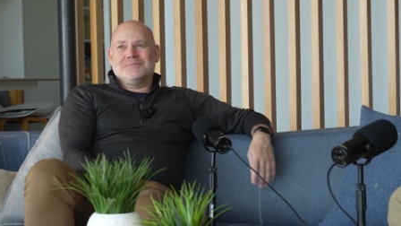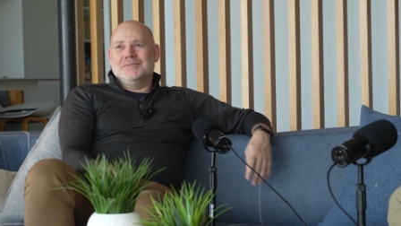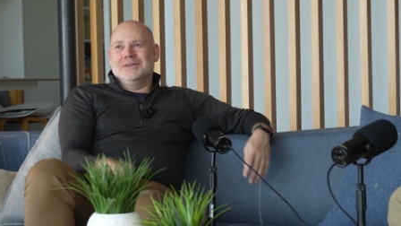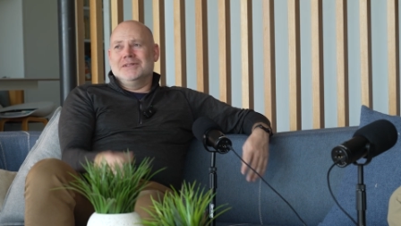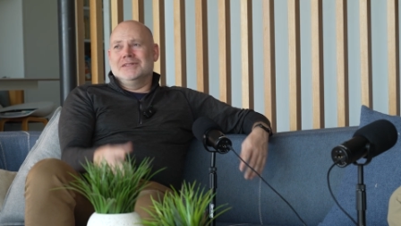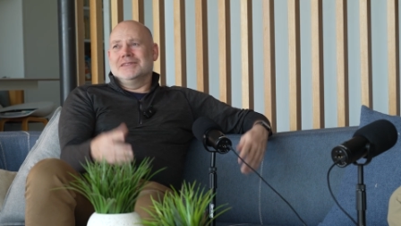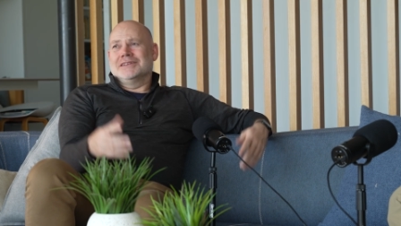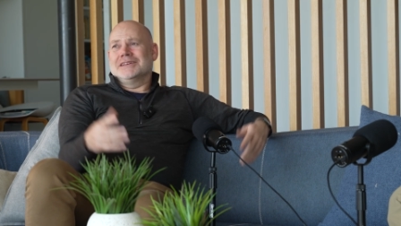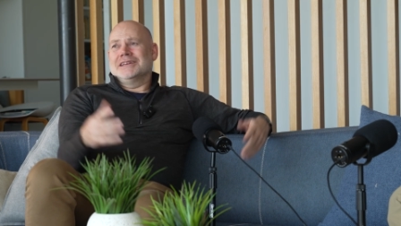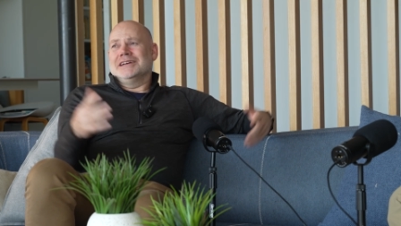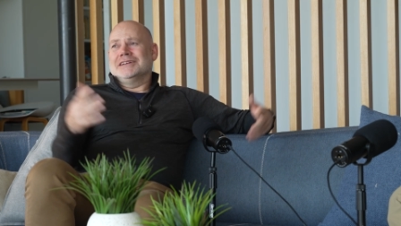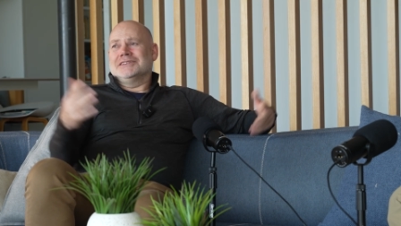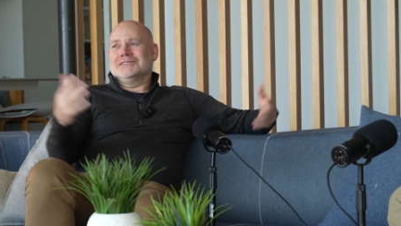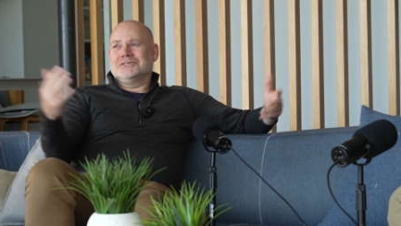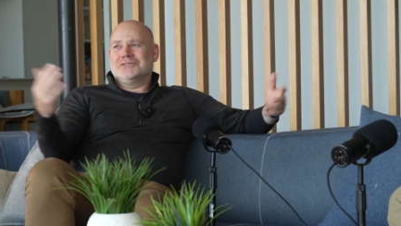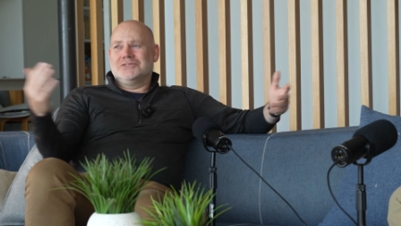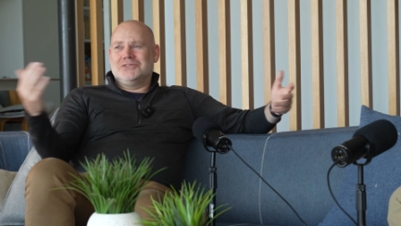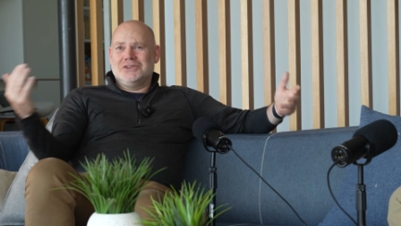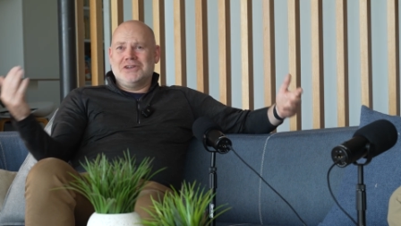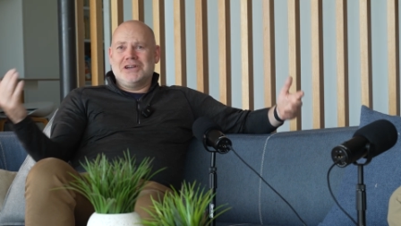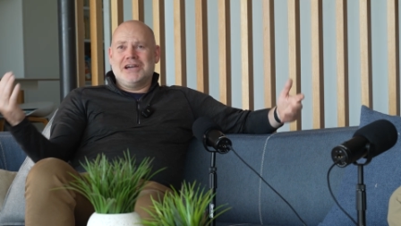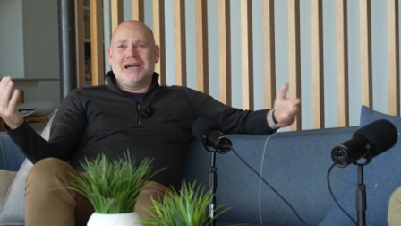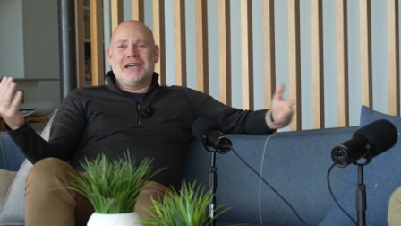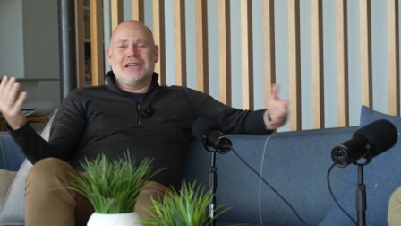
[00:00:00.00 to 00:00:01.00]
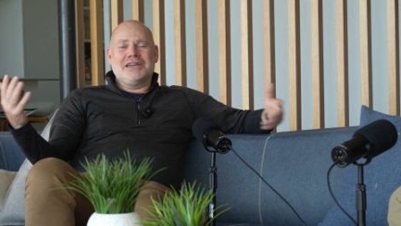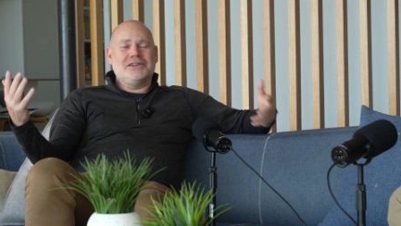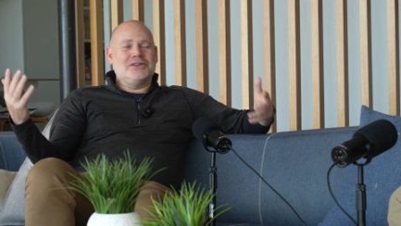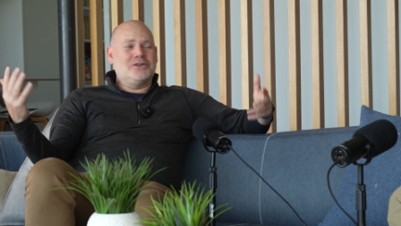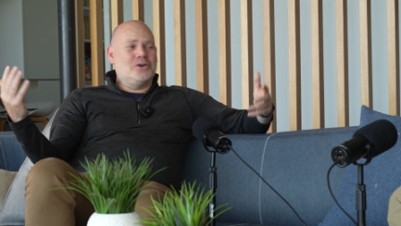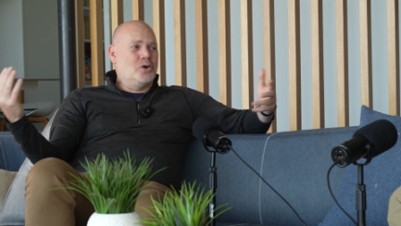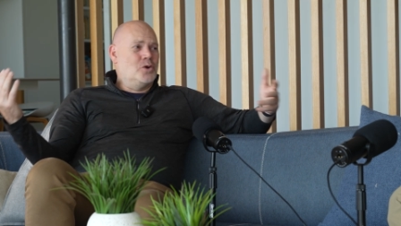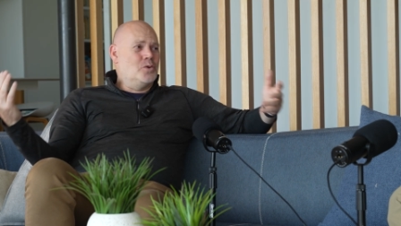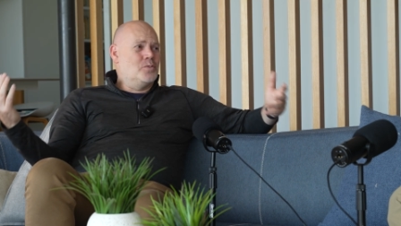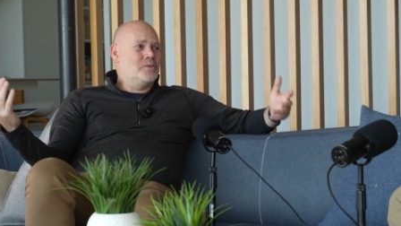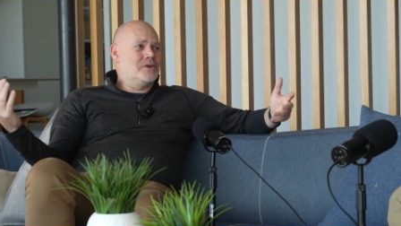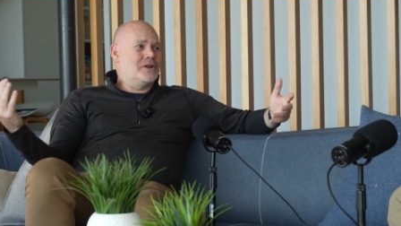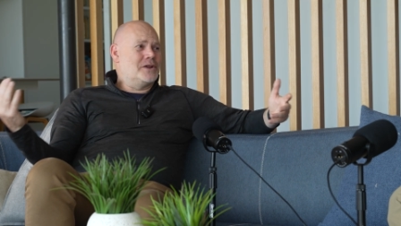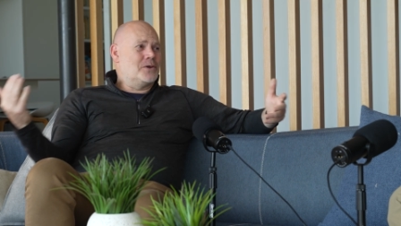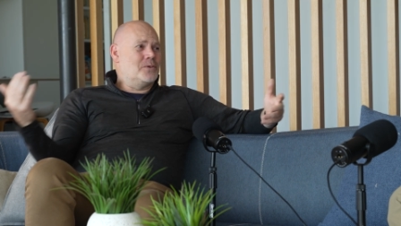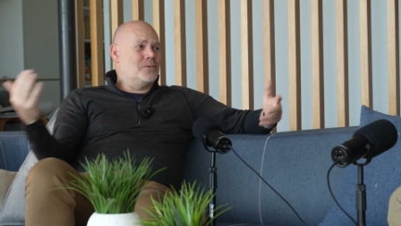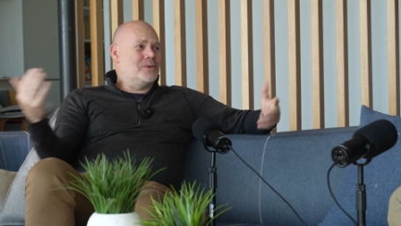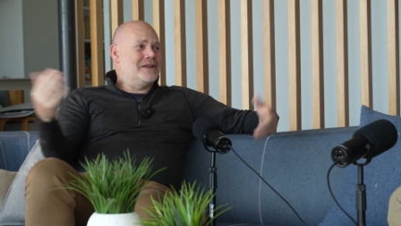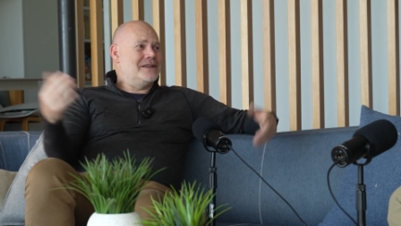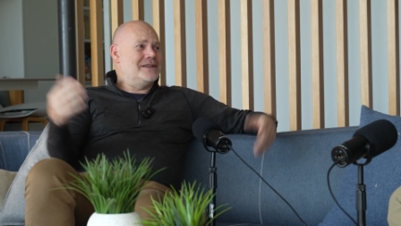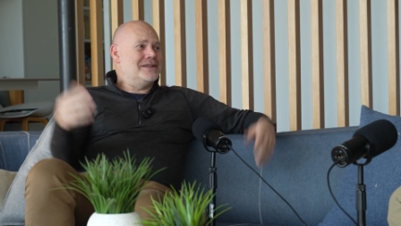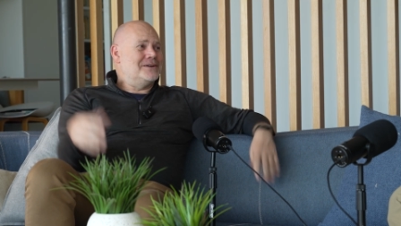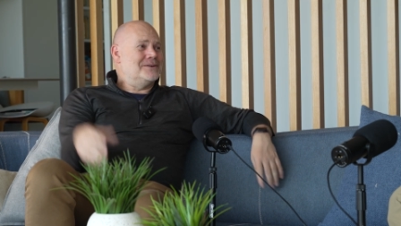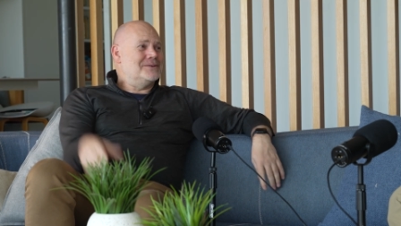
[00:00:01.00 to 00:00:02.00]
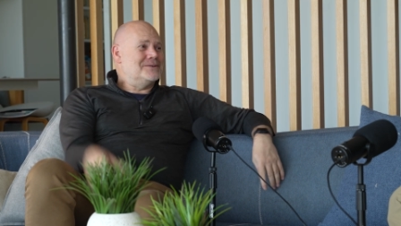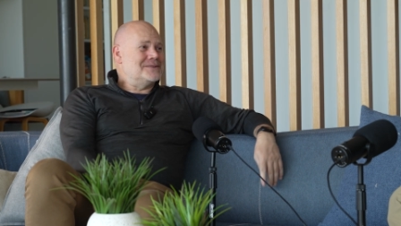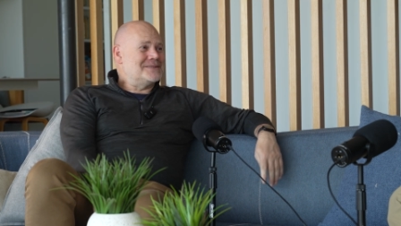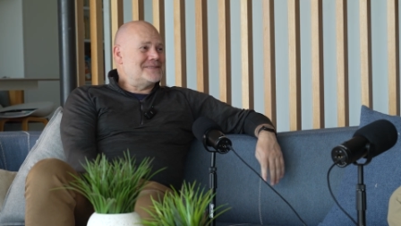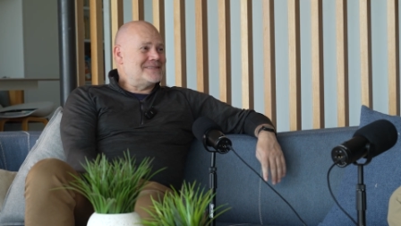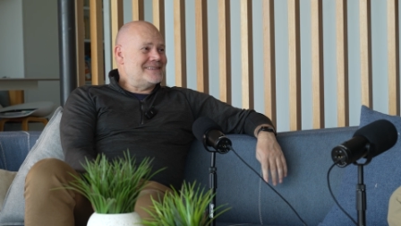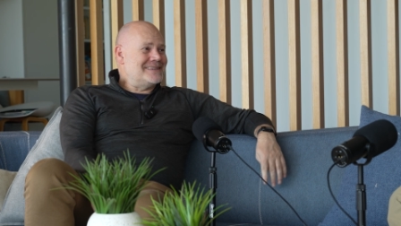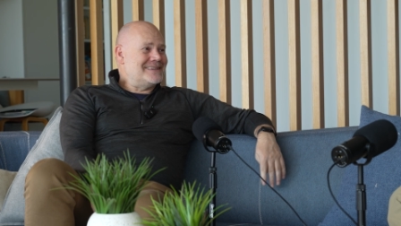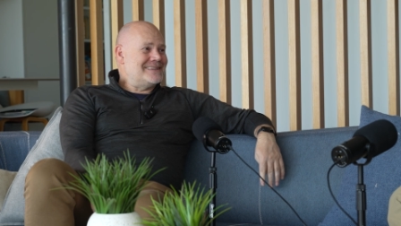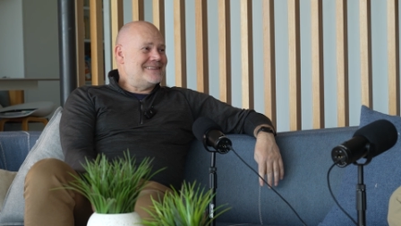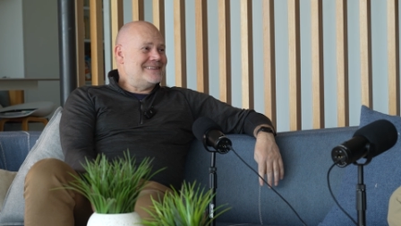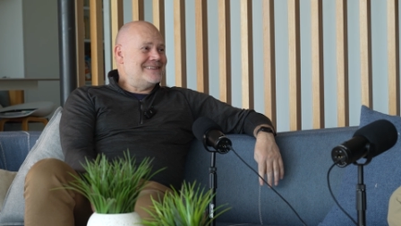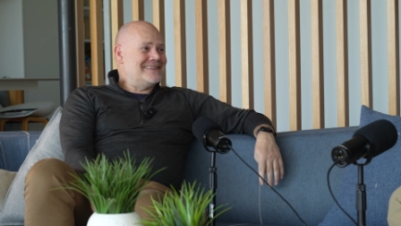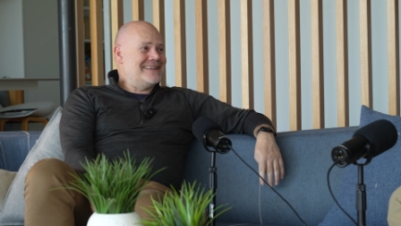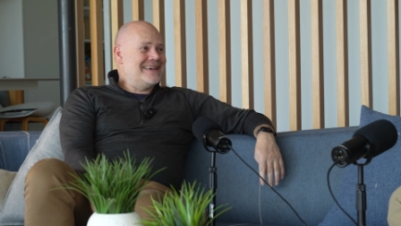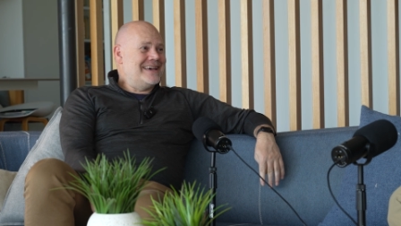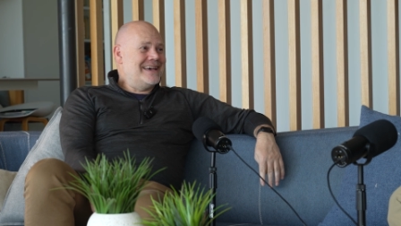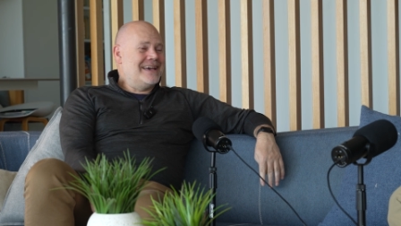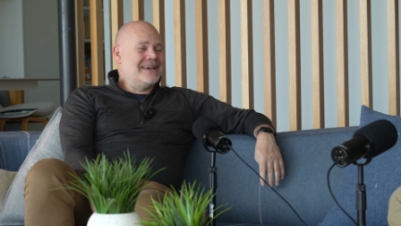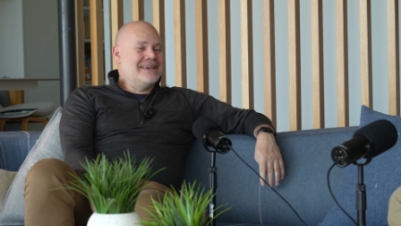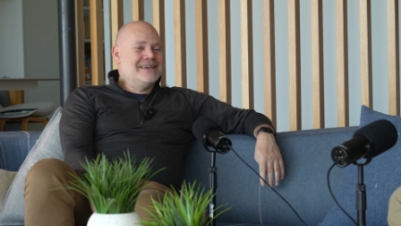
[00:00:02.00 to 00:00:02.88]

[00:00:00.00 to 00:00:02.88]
building has giant opening windows, and